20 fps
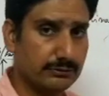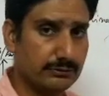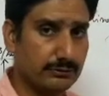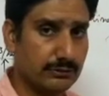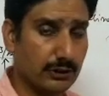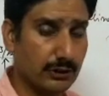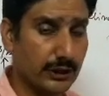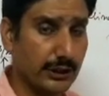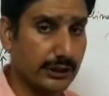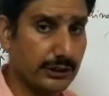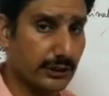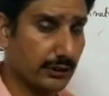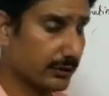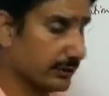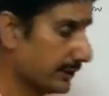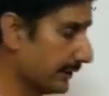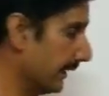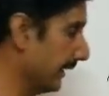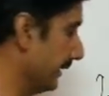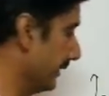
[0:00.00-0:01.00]
Flowing
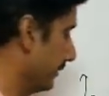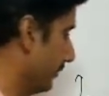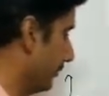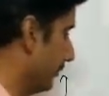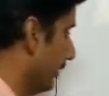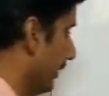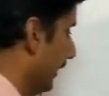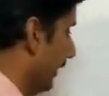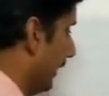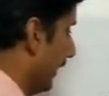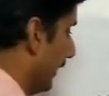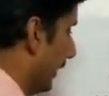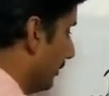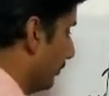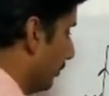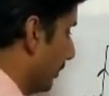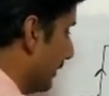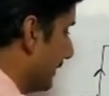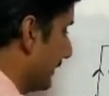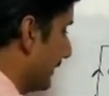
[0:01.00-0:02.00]
through C2, it
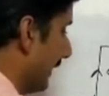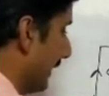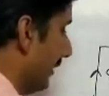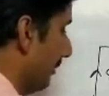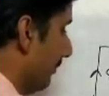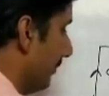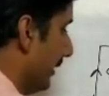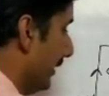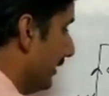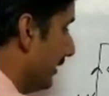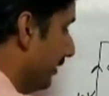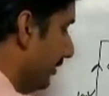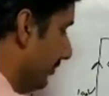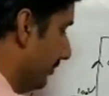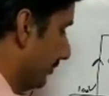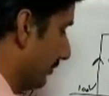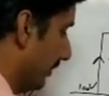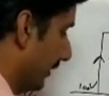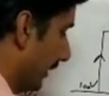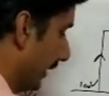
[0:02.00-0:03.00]
would still be
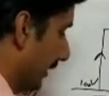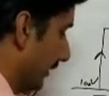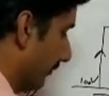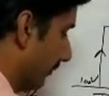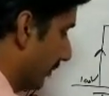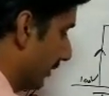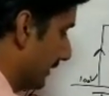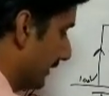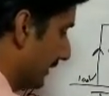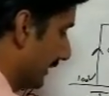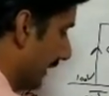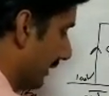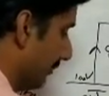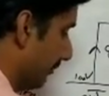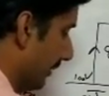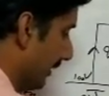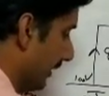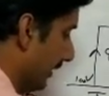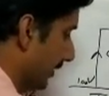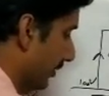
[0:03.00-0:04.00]
Q. It would still
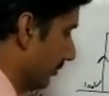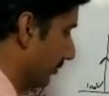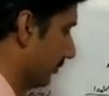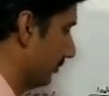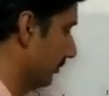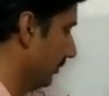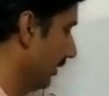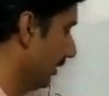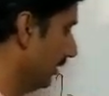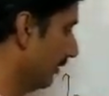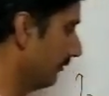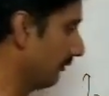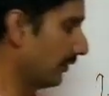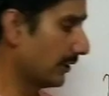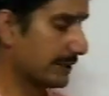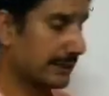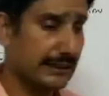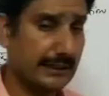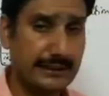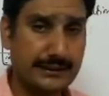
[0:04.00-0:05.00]
be Q
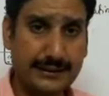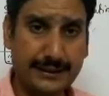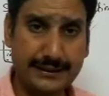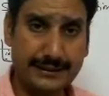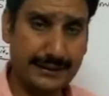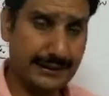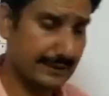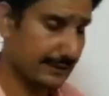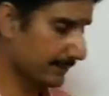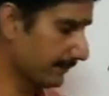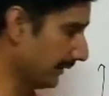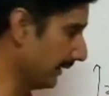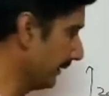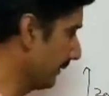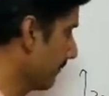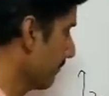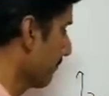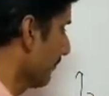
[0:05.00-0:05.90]
for C3 as well.